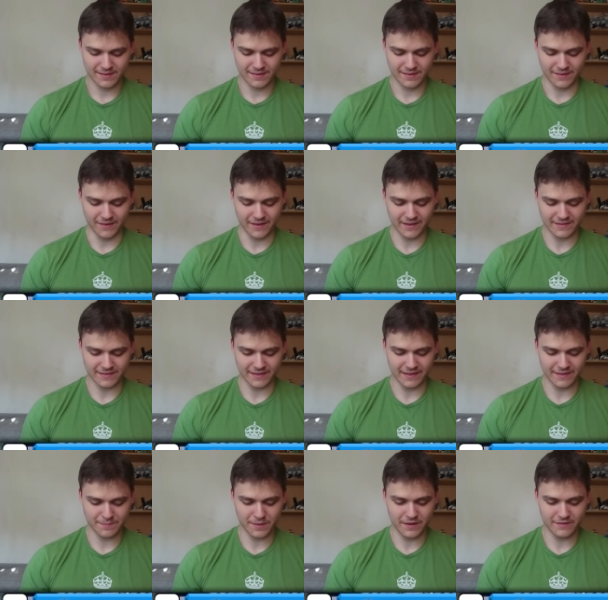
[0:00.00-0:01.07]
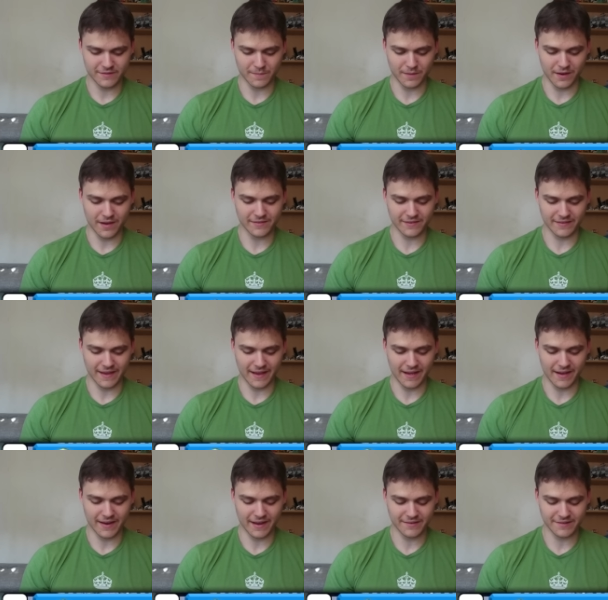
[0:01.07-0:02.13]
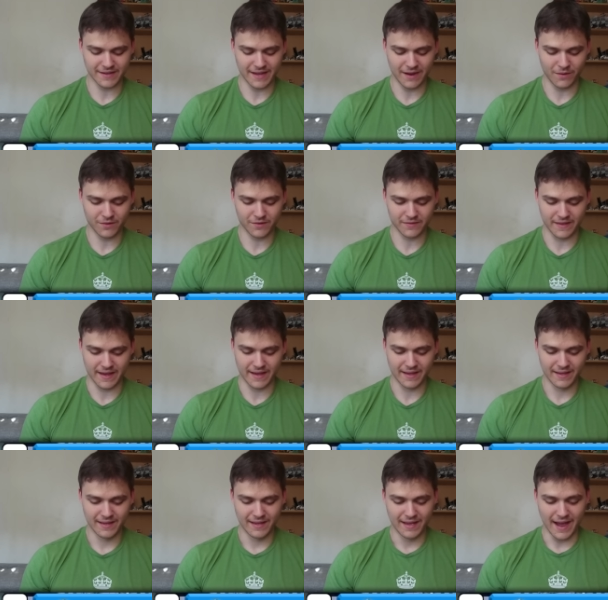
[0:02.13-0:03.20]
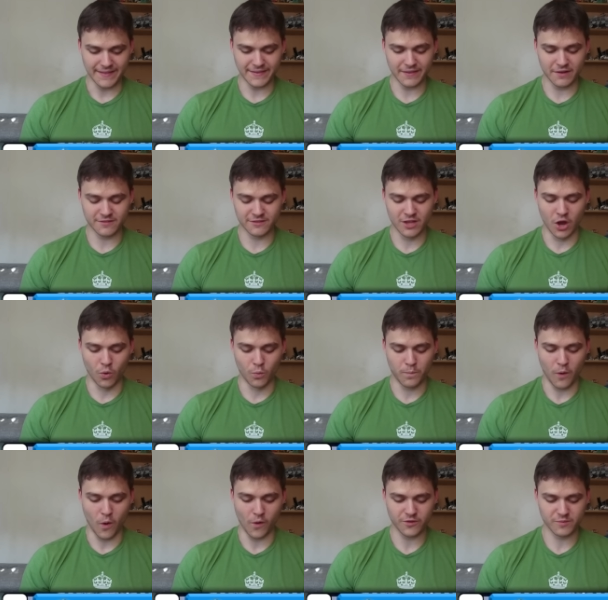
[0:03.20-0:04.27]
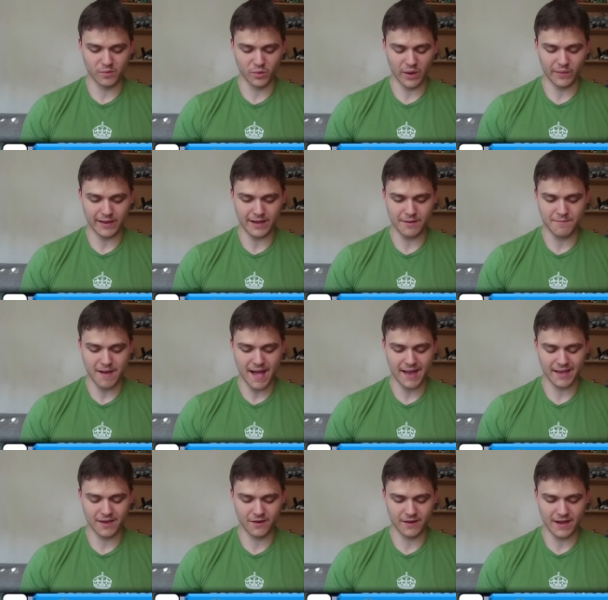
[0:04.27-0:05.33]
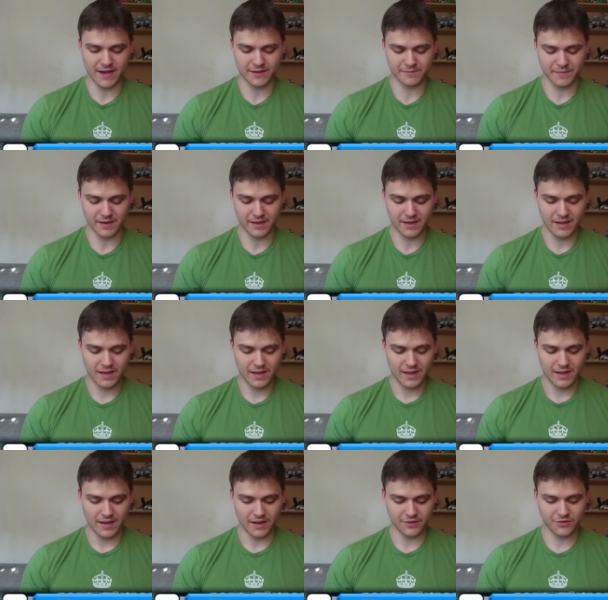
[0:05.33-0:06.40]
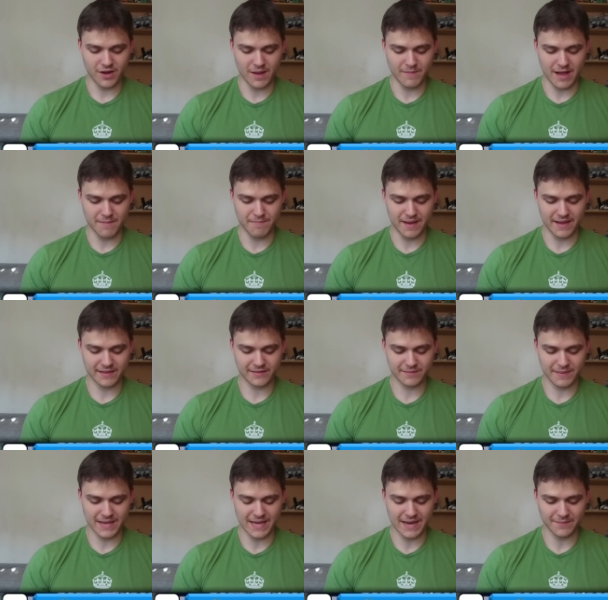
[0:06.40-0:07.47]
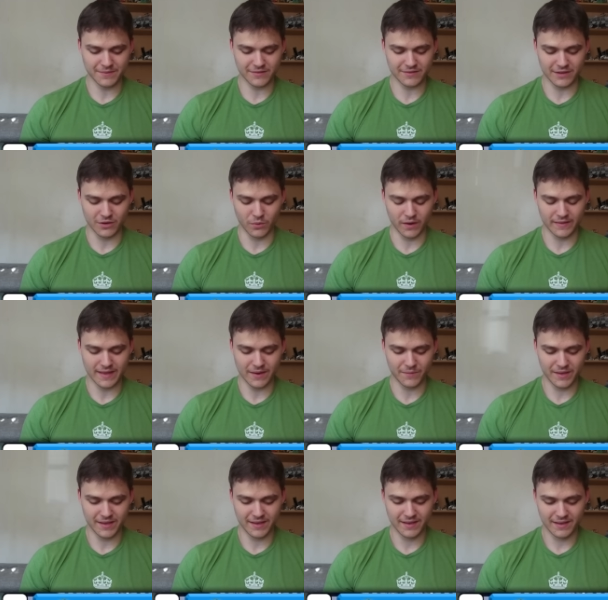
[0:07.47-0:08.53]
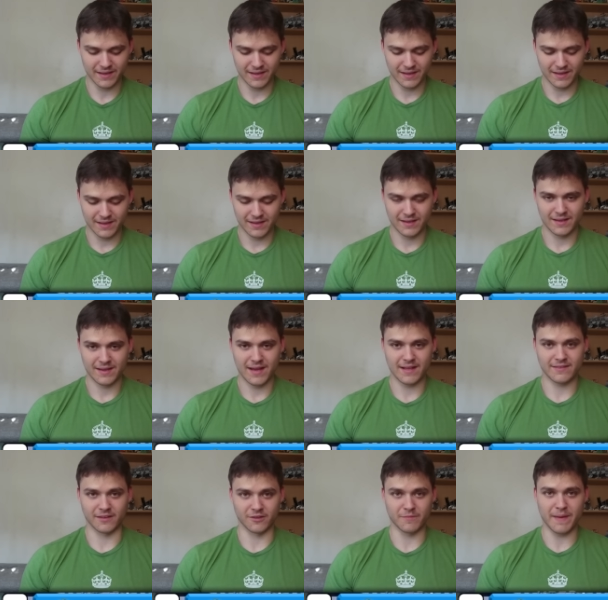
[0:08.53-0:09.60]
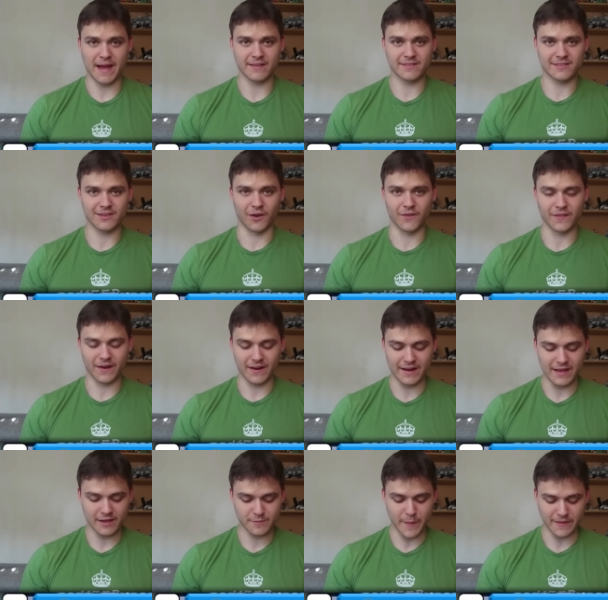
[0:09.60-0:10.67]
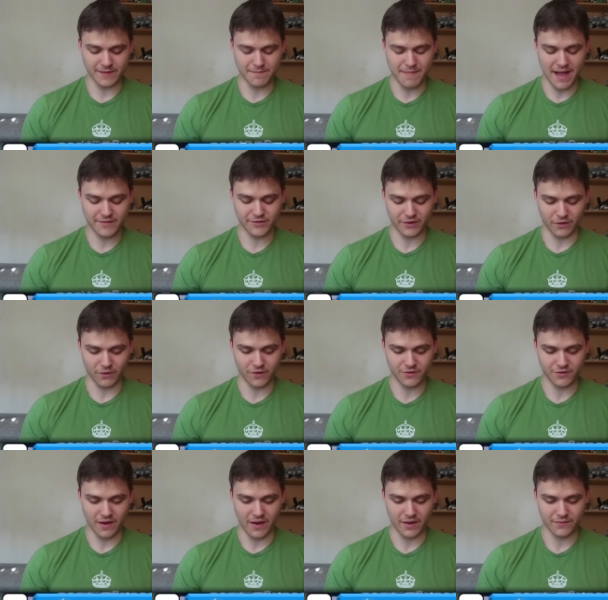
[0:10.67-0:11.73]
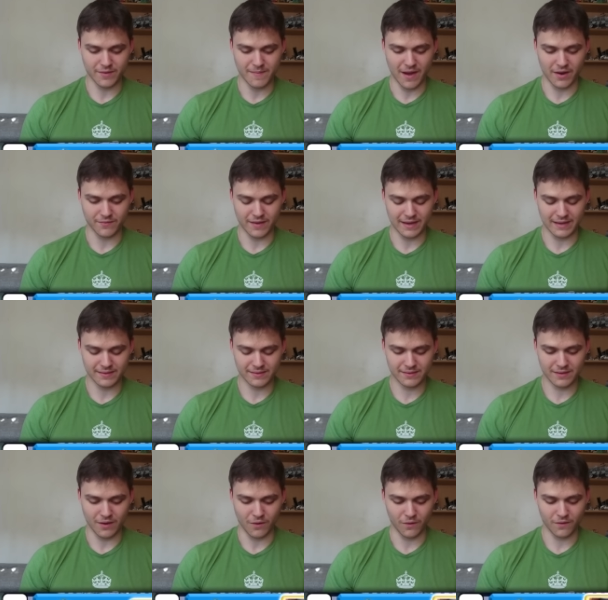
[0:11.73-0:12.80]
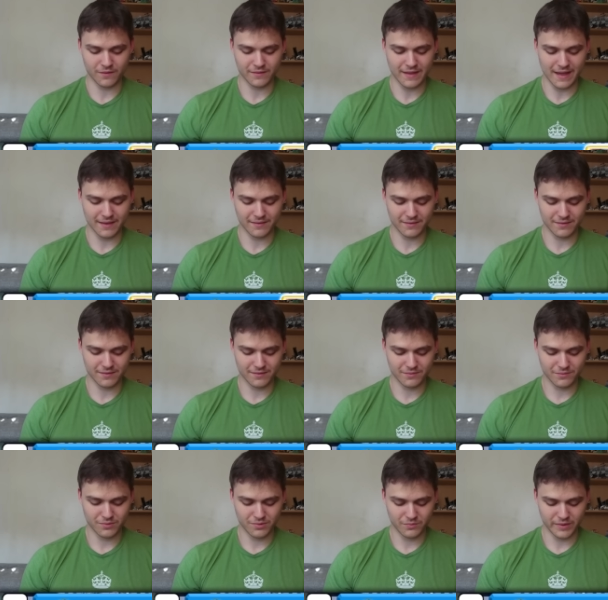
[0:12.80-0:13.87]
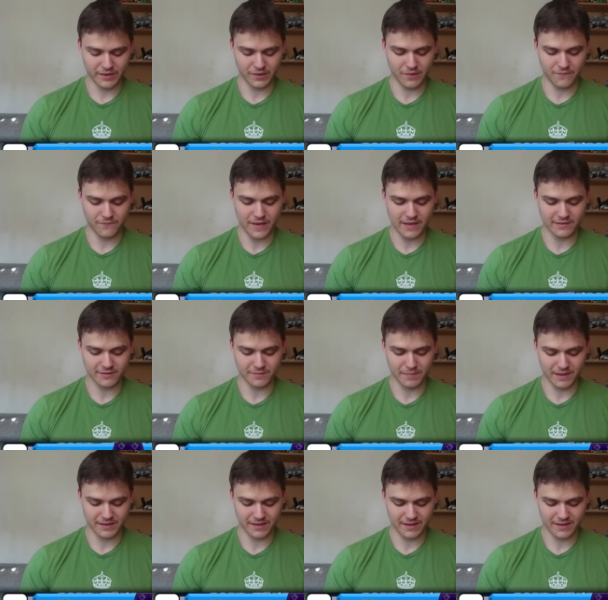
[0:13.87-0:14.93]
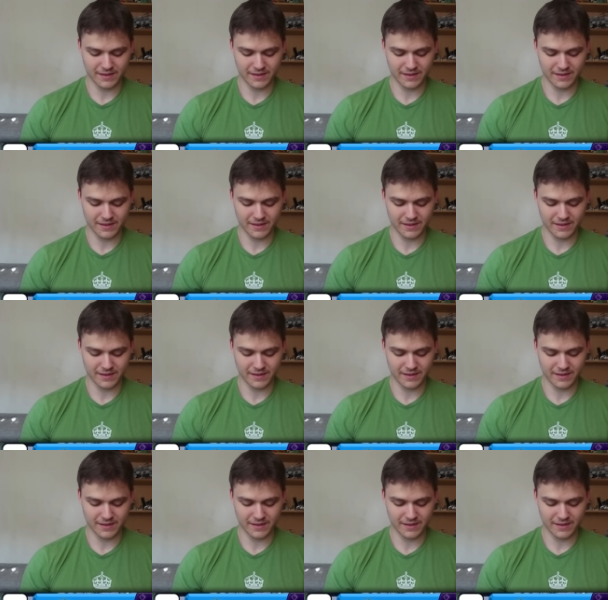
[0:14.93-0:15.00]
Honestly, that's pretty surprising that Hut actually countered that. I think there's no possible way we come back here, guys, but I'll try my best, man. I'm just annoyed that we had such a bad start there. I didn't expect the Magic Archer out of him, out of any card that we could have faced, but